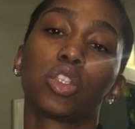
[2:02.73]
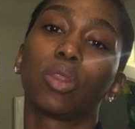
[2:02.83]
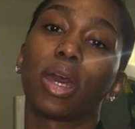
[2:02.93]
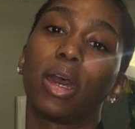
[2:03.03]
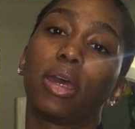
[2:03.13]

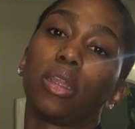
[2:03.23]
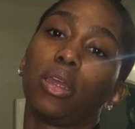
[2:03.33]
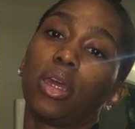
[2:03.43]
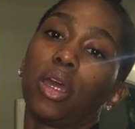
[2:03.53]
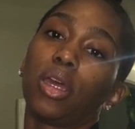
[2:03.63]
that,
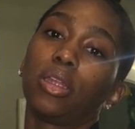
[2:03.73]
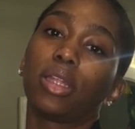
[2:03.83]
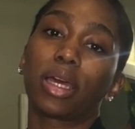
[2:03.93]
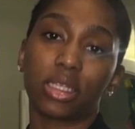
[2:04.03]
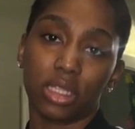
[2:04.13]
like
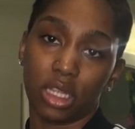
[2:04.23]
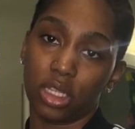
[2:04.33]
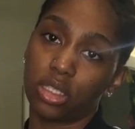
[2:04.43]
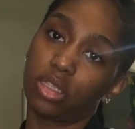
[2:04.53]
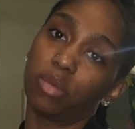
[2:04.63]
I said,
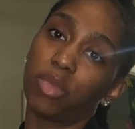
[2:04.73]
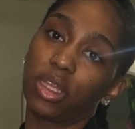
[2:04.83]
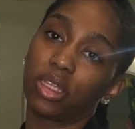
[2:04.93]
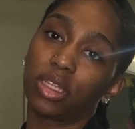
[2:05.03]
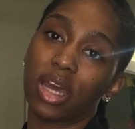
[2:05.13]
to make
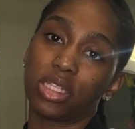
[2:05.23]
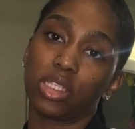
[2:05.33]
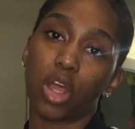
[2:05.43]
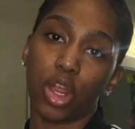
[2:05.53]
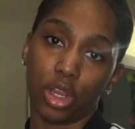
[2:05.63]
the knots
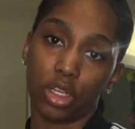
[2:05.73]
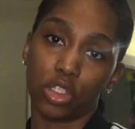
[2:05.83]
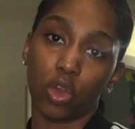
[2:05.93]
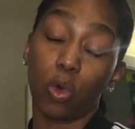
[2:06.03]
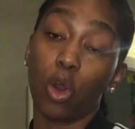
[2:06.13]
darker.
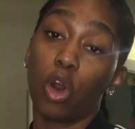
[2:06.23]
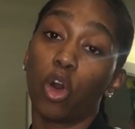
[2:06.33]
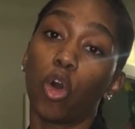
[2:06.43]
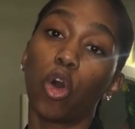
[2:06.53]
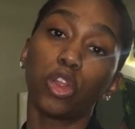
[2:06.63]
So
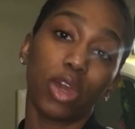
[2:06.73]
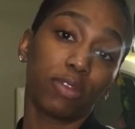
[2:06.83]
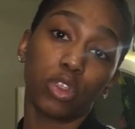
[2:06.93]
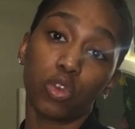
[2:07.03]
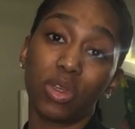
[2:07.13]
all you have to
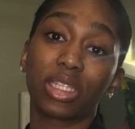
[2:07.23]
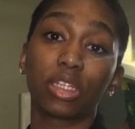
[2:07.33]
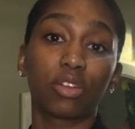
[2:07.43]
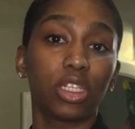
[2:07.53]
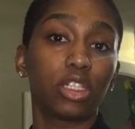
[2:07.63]
do is
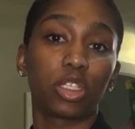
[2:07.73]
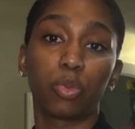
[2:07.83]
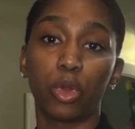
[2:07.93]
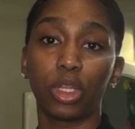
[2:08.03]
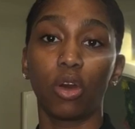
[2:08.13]
literally just
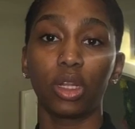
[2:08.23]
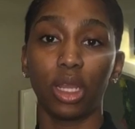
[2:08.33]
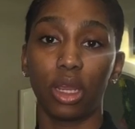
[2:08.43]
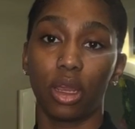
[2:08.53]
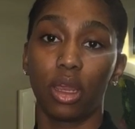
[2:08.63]
put it on
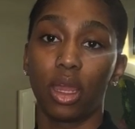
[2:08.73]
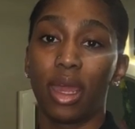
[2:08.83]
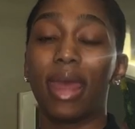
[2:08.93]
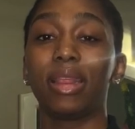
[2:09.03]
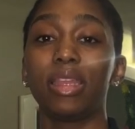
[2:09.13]
here
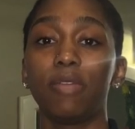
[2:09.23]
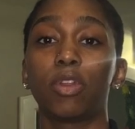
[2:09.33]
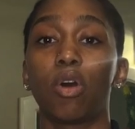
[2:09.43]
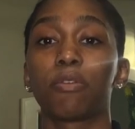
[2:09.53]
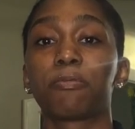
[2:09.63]
and leave it
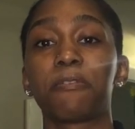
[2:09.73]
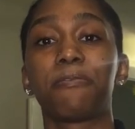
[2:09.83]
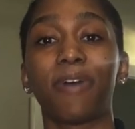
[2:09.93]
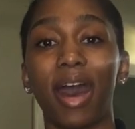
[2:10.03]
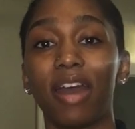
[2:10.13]
on for
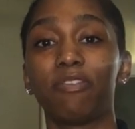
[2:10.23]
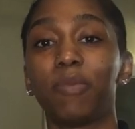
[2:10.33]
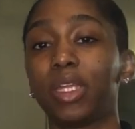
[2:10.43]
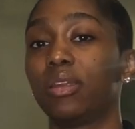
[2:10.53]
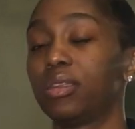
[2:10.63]
5
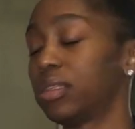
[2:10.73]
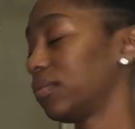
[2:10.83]
minutes.